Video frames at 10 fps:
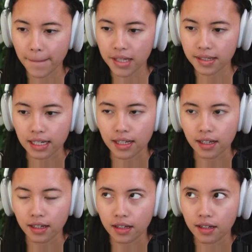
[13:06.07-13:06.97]

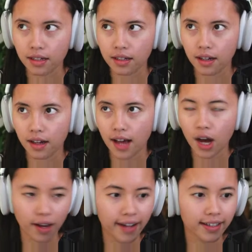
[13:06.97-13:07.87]
see
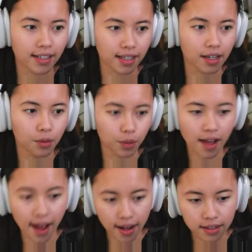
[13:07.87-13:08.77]
how likely it will
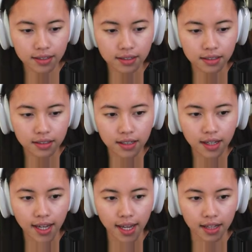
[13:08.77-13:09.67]
act
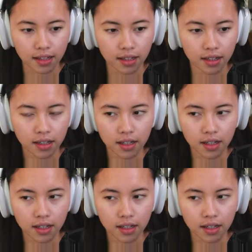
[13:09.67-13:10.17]
in